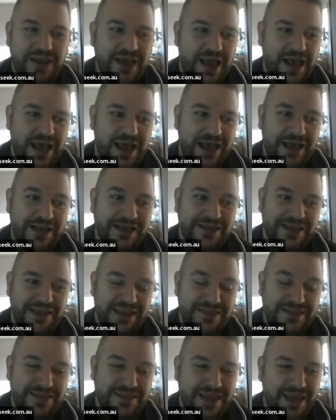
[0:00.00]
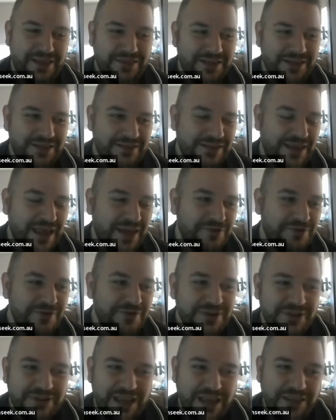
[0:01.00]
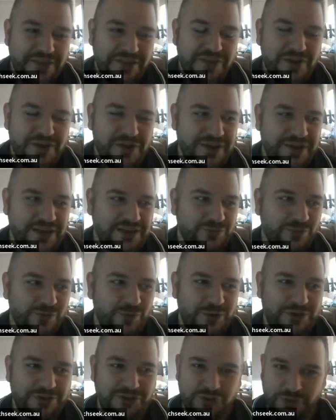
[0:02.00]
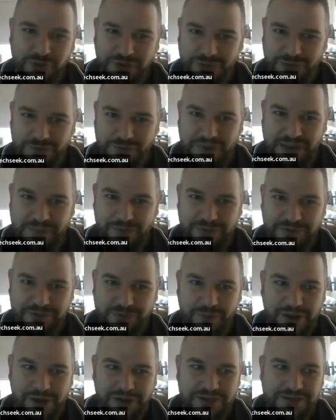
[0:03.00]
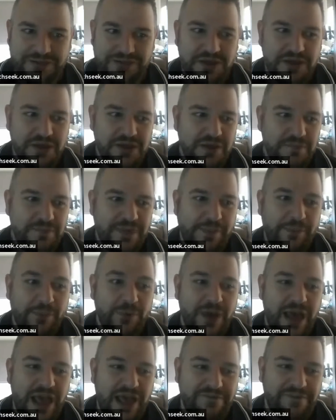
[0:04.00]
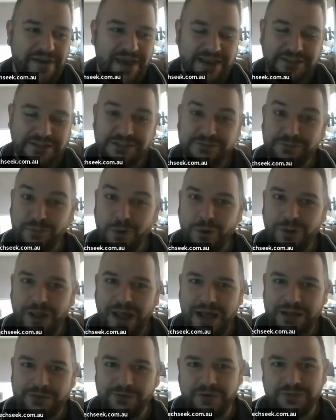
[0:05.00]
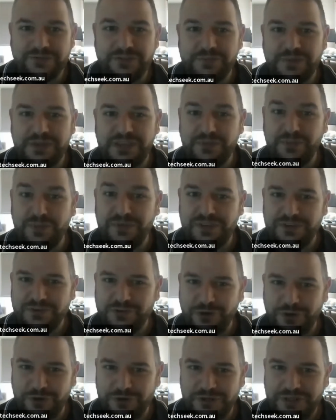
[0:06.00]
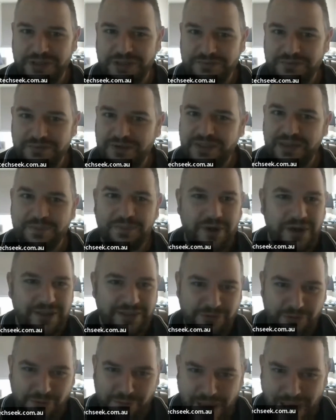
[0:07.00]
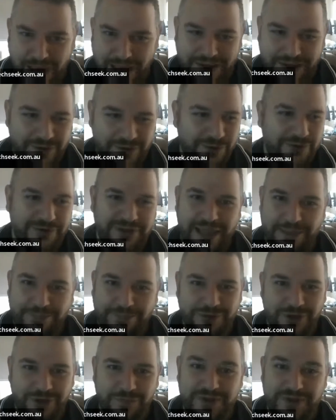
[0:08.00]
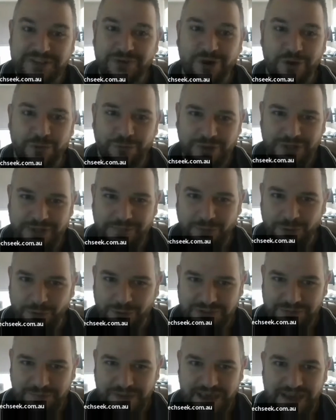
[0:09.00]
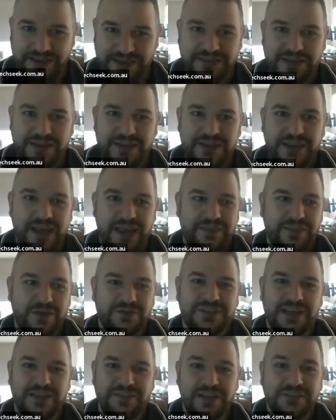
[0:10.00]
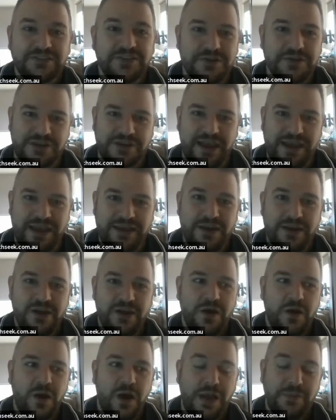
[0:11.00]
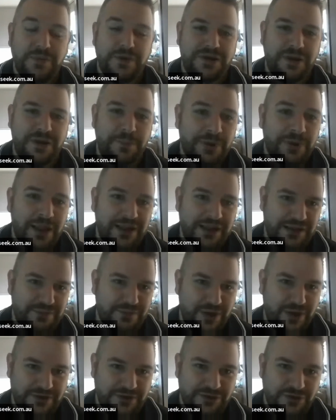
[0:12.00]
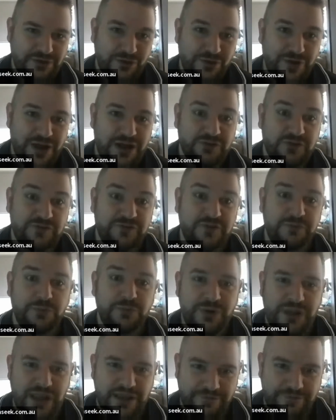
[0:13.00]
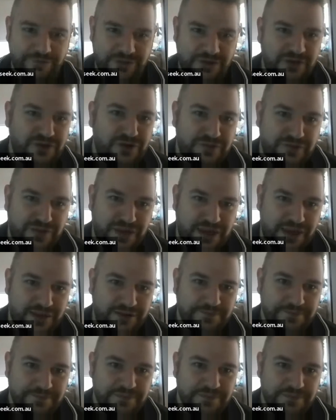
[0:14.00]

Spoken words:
The other thing I guess we want to stress with people as well is people have a small hard drive to begin with internally. They buy a little Mac or a laptop and it's got really poor space, and they'll say, that's okay, I'm going to plug in my external hard drive and put everything on there.